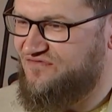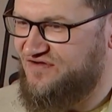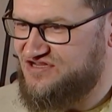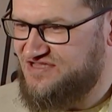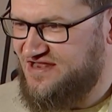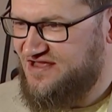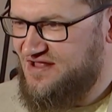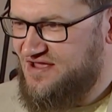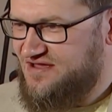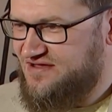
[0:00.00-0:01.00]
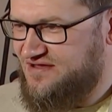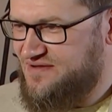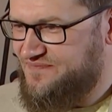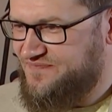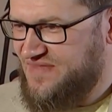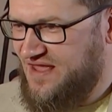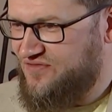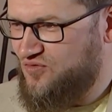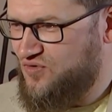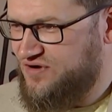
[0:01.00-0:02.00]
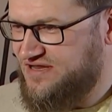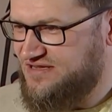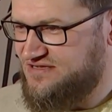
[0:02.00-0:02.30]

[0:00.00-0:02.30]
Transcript: of which that, and the one he